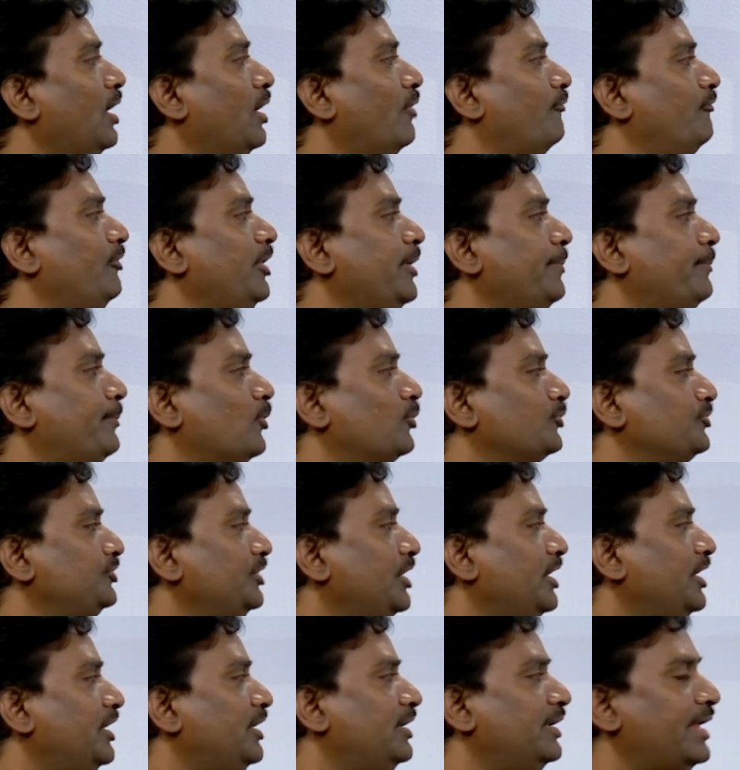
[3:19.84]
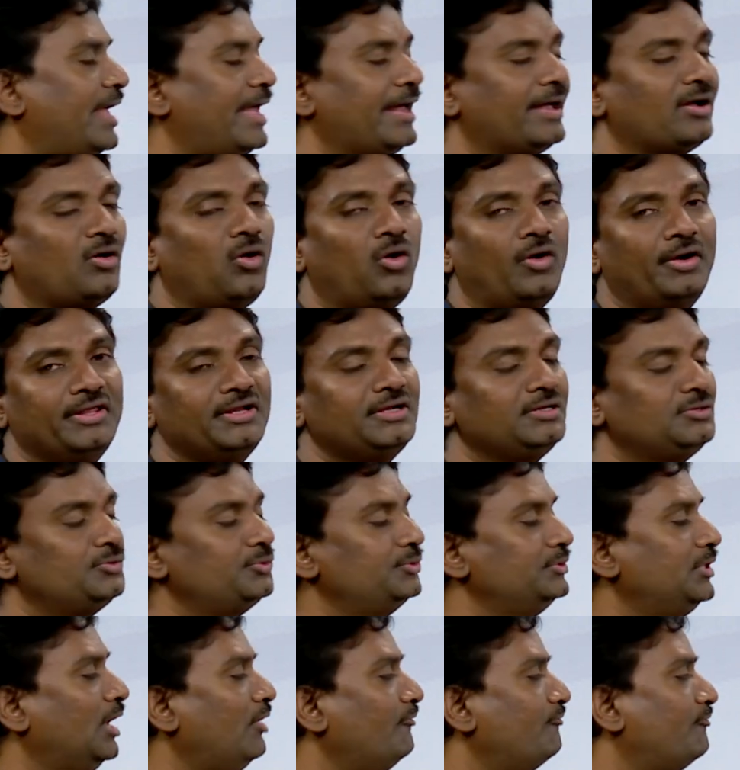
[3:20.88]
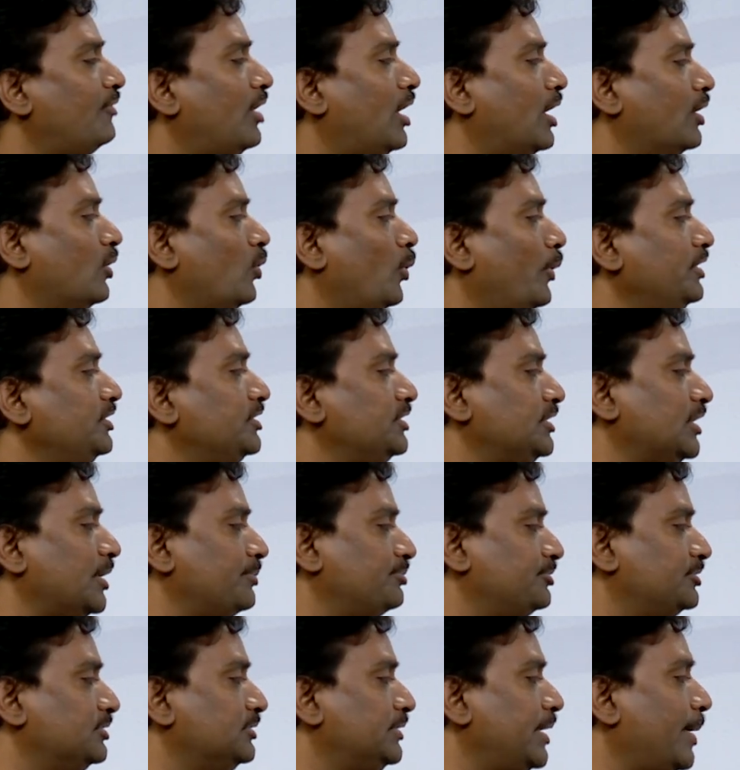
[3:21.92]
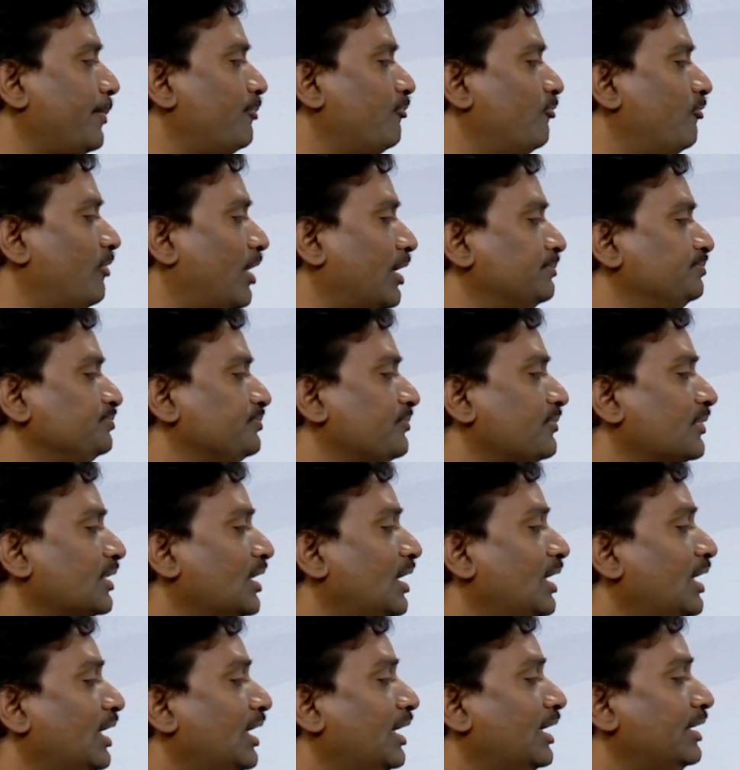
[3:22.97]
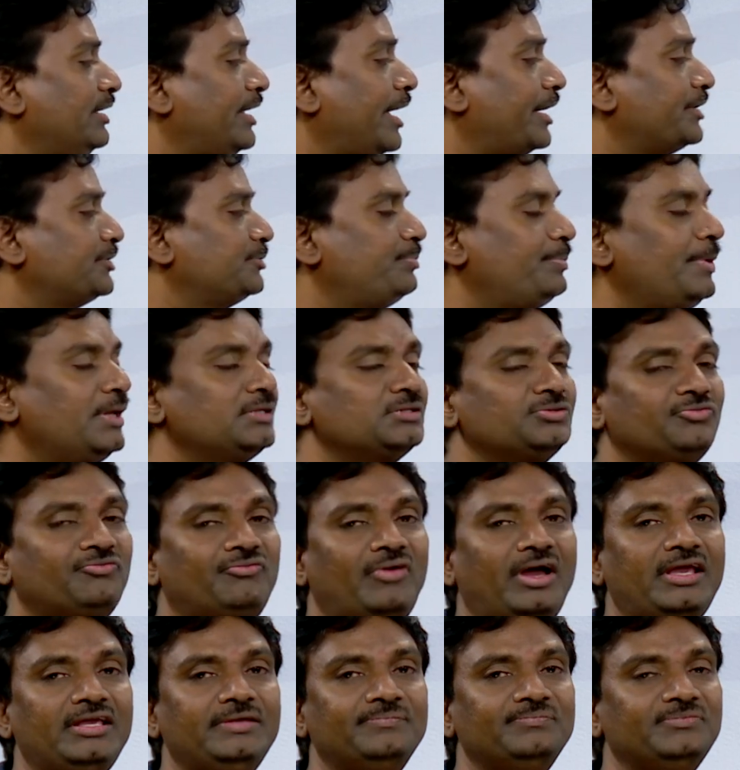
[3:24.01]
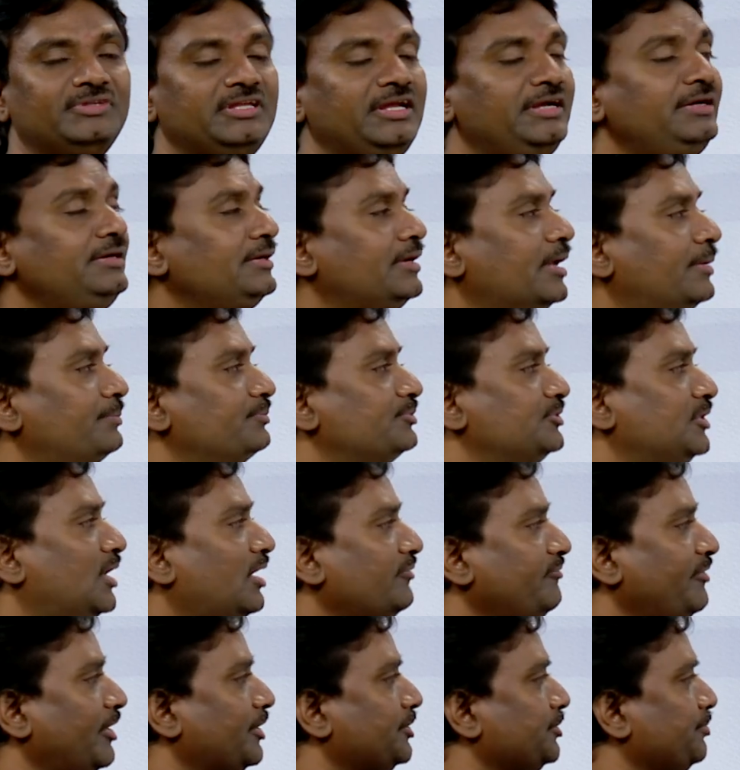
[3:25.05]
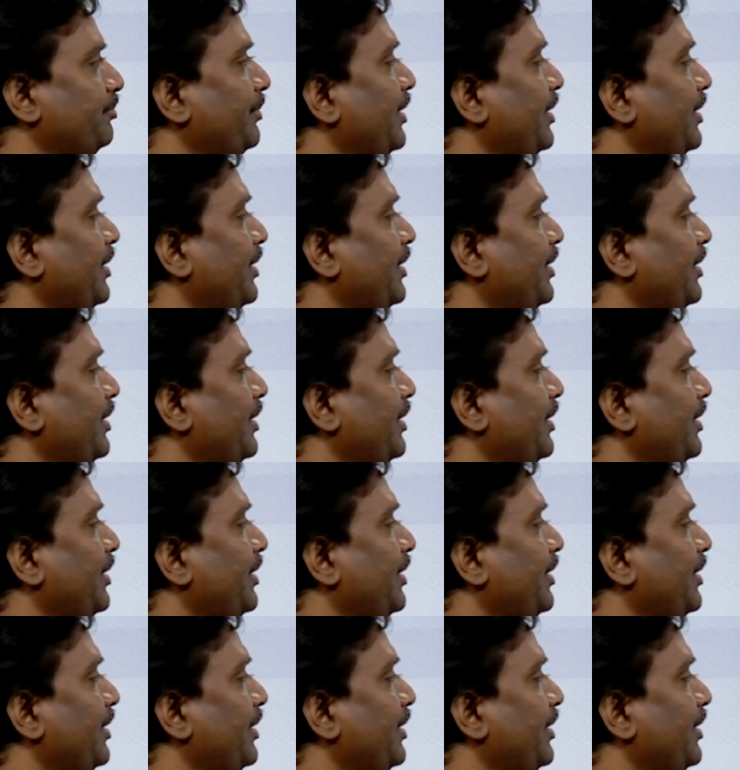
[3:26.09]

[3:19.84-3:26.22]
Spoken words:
We proceed according to the following steps. Step 1, express y in terms of x